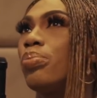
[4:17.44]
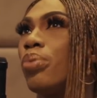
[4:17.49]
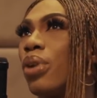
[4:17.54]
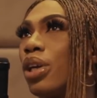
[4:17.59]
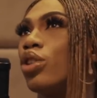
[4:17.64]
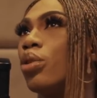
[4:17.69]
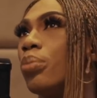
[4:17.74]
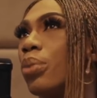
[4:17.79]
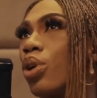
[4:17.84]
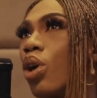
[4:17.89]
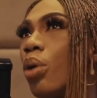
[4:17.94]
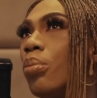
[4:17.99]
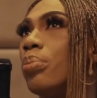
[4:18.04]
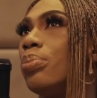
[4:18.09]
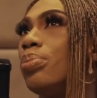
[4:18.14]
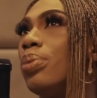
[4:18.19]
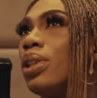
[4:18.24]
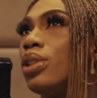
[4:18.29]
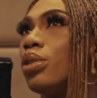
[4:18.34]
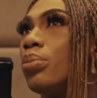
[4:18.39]
pray to become
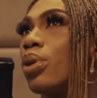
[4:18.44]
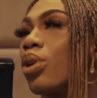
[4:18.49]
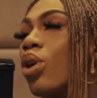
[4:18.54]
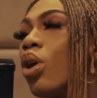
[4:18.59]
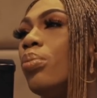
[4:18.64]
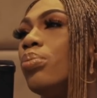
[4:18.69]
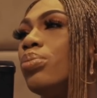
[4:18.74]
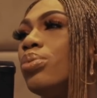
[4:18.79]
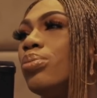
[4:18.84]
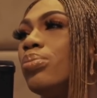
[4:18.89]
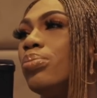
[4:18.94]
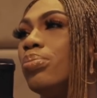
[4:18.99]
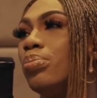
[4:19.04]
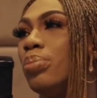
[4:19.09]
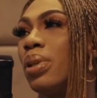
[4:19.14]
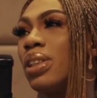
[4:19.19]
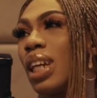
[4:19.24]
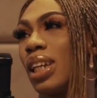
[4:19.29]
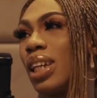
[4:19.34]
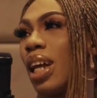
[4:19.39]
me. Pray to become
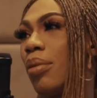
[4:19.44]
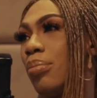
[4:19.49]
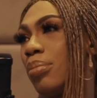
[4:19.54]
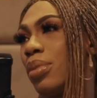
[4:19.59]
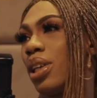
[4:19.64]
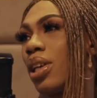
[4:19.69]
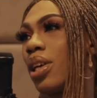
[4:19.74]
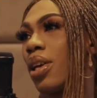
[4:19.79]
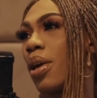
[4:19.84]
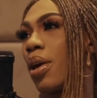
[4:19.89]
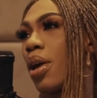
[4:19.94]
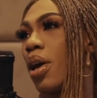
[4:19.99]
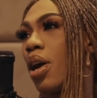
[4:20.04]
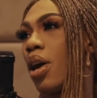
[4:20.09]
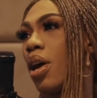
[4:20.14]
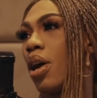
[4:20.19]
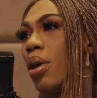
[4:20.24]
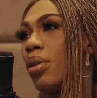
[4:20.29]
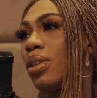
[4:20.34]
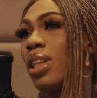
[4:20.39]
better than me.
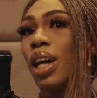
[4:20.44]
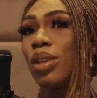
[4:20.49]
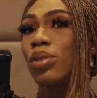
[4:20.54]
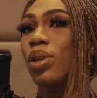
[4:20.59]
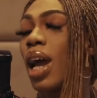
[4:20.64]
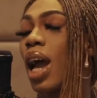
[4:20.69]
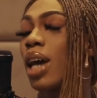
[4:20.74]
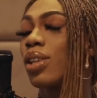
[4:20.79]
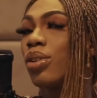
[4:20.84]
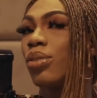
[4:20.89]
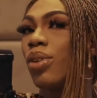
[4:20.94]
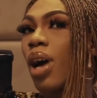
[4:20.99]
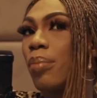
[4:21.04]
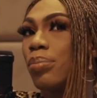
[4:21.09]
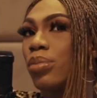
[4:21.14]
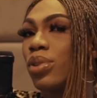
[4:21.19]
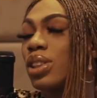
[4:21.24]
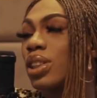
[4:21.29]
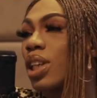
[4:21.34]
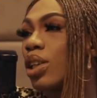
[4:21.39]
That's why
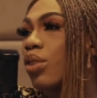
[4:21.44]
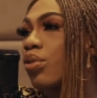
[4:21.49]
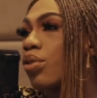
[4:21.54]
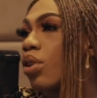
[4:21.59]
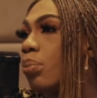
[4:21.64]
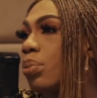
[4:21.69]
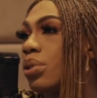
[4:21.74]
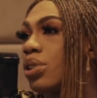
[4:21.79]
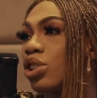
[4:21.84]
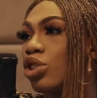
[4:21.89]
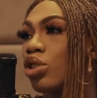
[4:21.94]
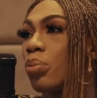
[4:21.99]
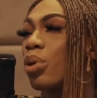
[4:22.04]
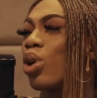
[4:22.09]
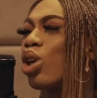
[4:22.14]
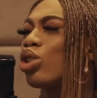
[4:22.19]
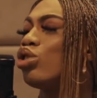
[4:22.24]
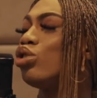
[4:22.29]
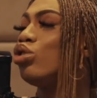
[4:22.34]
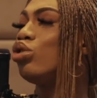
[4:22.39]
I'm not scared of competition
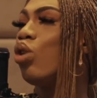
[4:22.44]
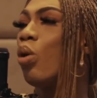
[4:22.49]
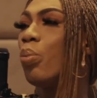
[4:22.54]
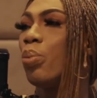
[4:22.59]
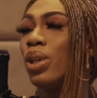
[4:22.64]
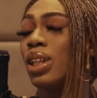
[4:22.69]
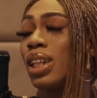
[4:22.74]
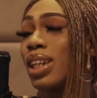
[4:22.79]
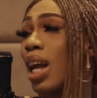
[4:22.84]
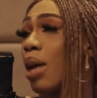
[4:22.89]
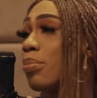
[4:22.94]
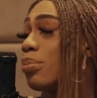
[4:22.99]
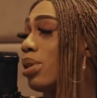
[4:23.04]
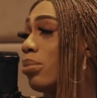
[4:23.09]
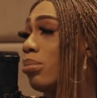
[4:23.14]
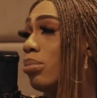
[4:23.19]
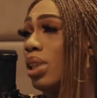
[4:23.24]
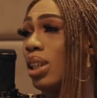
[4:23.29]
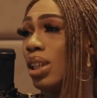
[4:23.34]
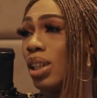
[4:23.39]
because nobody can
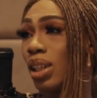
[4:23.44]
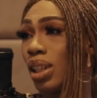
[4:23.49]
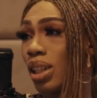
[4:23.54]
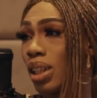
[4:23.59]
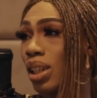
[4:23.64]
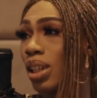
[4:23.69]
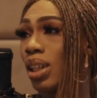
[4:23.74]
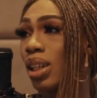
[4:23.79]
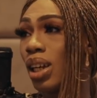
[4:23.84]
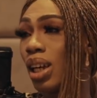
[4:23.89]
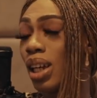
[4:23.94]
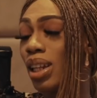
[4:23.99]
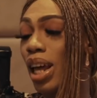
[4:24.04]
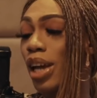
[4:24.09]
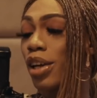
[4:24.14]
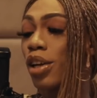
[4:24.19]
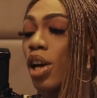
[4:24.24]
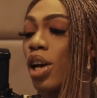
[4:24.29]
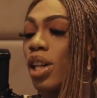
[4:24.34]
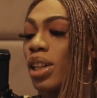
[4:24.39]
be me.
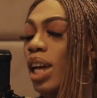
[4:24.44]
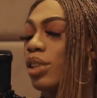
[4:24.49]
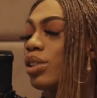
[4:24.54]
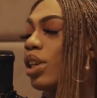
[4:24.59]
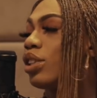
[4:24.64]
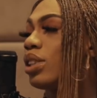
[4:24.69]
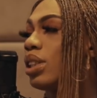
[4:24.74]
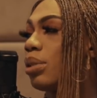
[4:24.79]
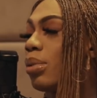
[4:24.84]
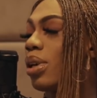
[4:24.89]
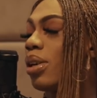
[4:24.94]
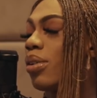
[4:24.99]
Like, that's how you see